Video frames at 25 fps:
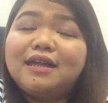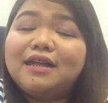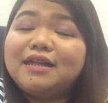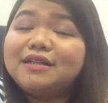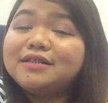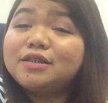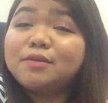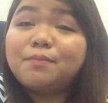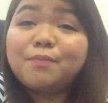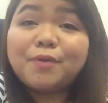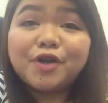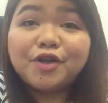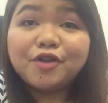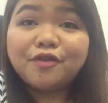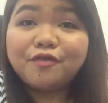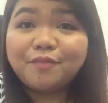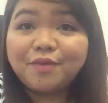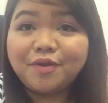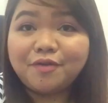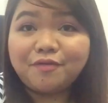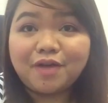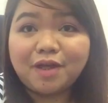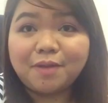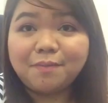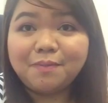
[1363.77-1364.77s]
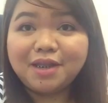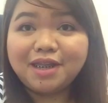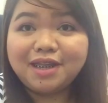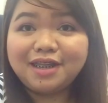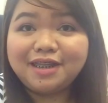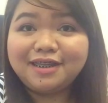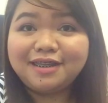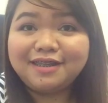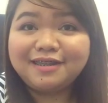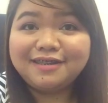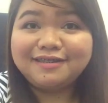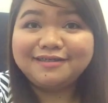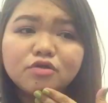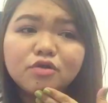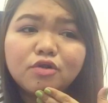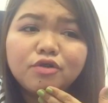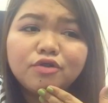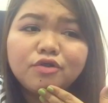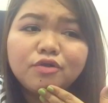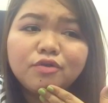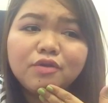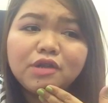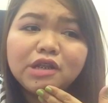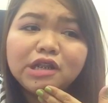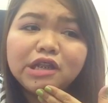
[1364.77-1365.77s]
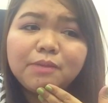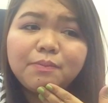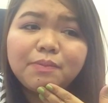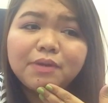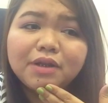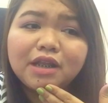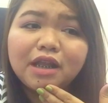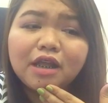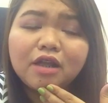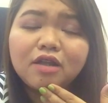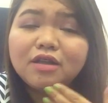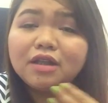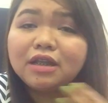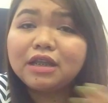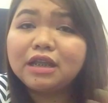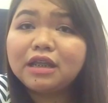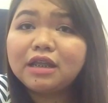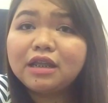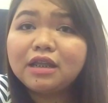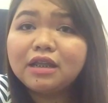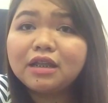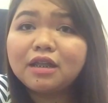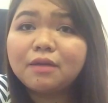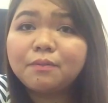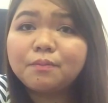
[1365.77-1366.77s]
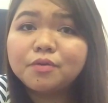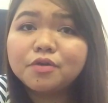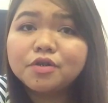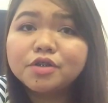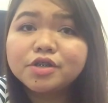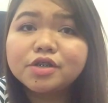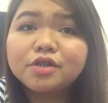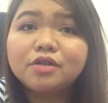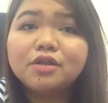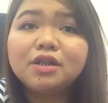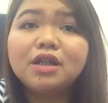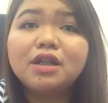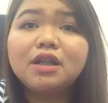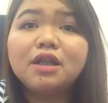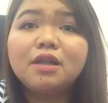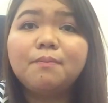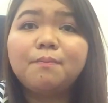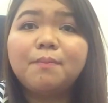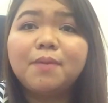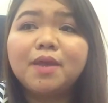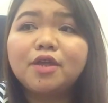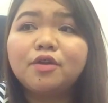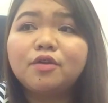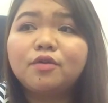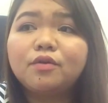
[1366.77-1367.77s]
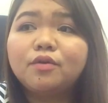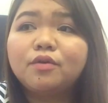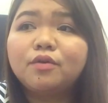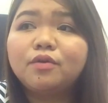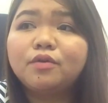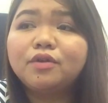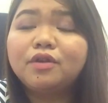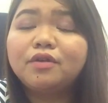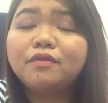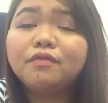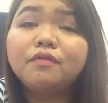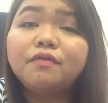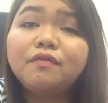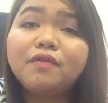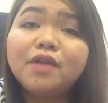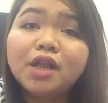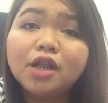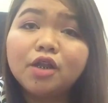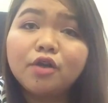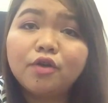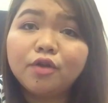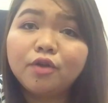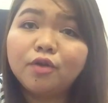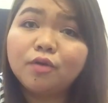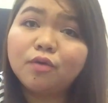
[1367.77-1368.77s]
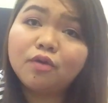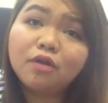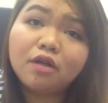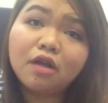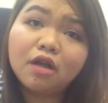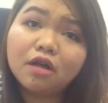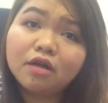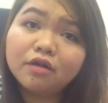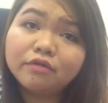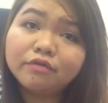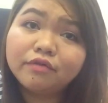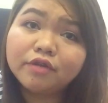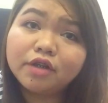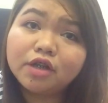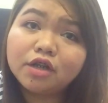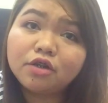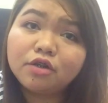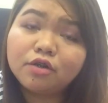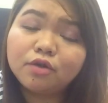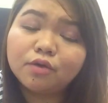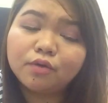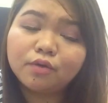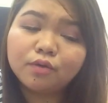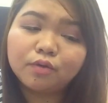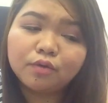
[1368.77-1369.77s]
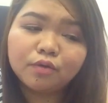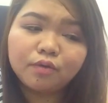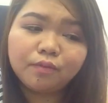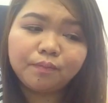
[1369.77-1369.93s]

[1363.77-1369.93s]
as a part of my family. Although hindi pa tayo nakikita personally pero nafe-feel ko yung love ninyo.